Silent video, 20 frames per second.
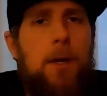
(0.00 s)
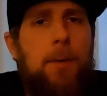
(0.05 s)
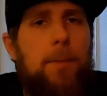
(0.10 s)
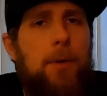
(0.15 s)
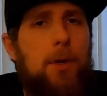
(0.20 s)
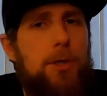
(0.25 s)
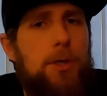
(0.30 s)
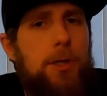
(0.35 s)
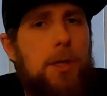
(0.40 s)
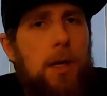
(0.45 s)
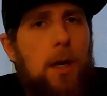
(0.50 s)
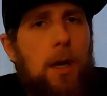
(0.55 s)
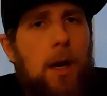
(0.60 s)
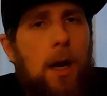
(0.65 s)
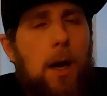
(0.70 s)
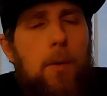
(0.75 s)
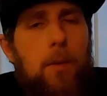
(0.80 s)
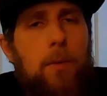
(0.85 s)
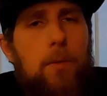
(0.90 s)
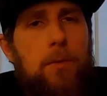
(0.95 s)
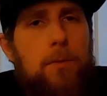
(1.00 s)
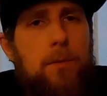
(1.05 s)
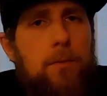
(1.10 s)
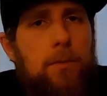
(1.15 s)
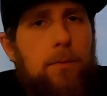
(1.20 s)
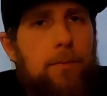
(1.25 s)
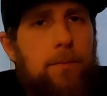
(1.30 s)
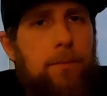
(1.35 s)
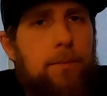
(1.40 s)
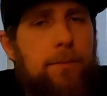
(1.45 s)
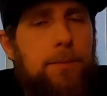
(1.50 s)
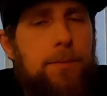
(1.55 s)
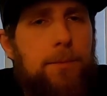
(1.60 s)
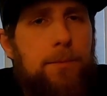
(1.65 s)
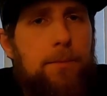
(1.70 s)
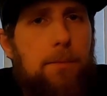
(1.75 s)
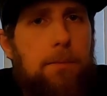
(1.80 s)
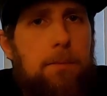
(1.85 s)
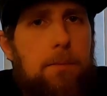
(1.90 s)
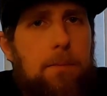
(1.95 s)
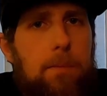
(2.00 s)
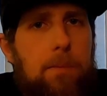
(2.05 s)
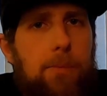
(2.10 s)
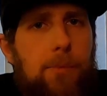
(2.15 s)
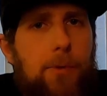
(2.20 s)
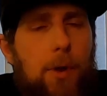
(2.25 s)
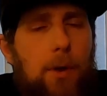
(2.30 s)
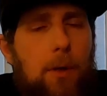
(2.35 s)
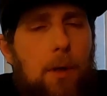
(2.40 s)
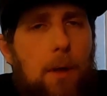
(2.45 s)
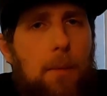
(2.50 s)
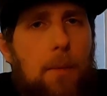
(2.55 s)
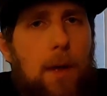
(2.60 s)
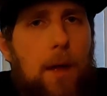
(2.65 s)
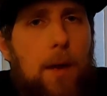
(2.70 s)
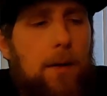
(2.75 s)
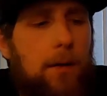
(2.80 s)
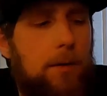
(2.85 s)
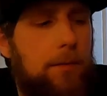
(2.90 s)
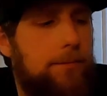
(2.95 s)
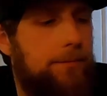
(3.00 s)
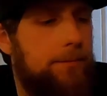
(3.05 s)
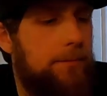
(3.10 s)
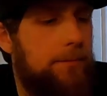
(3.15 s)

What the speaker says: because I'll turn that there.